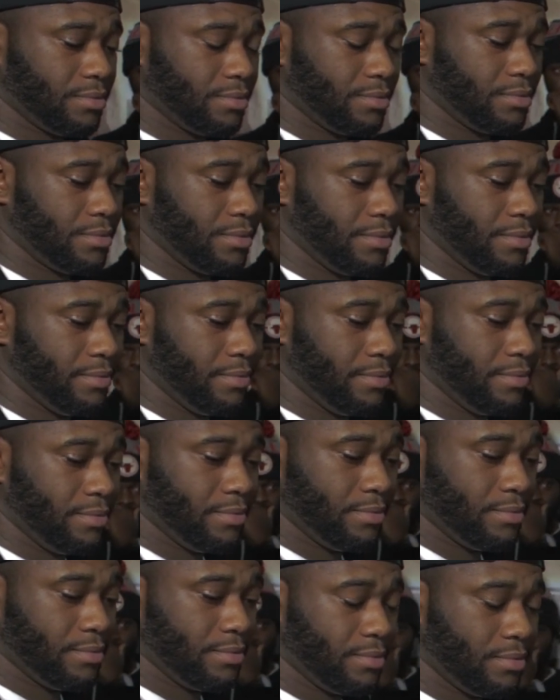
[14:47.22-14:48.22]

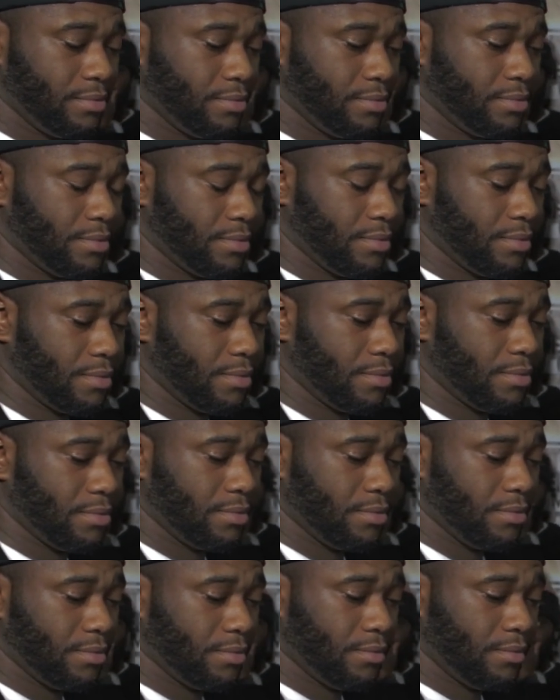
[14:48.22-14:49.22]

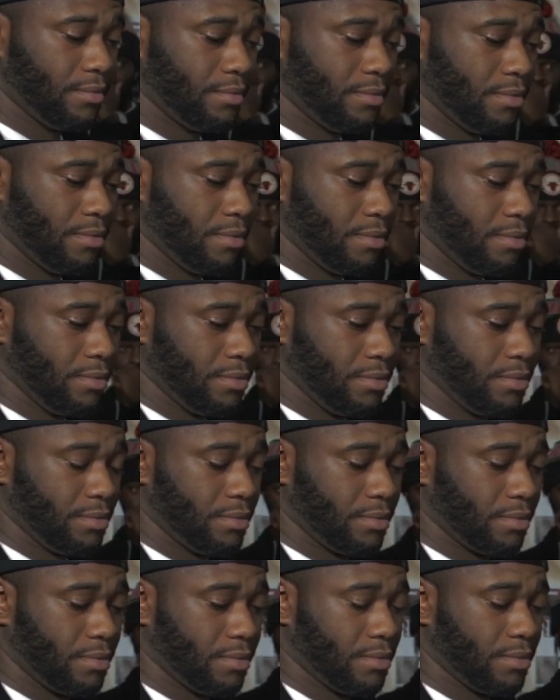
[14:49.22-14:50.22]

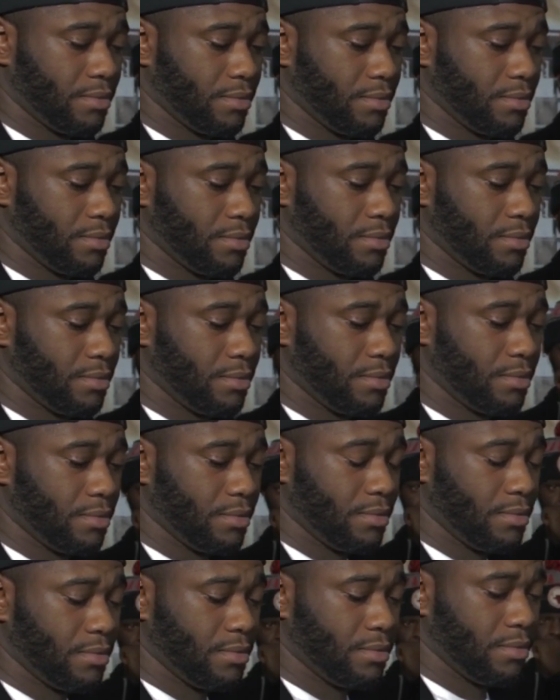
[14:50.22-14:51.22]

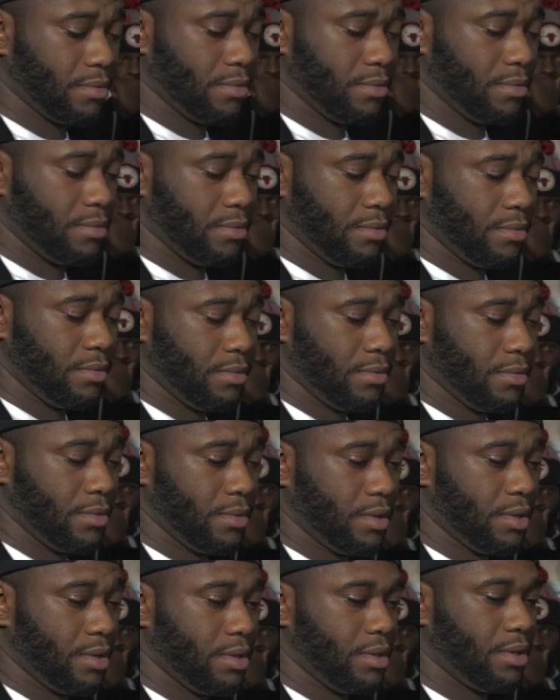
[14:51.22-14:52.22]

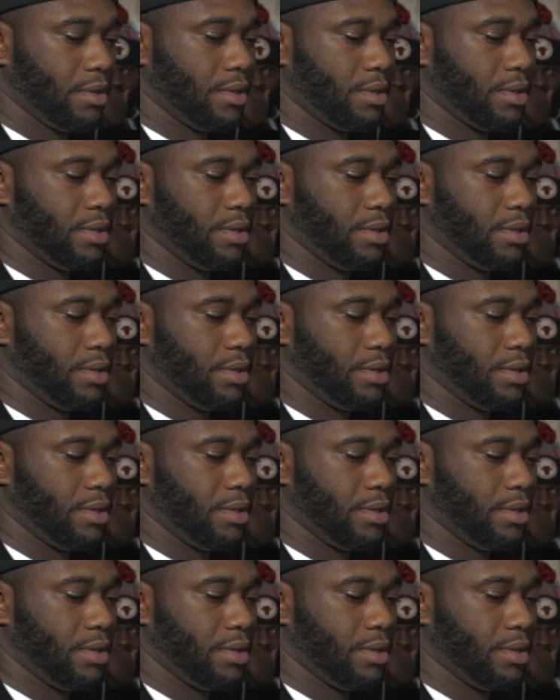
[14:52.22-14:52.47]
This person isn't speaking.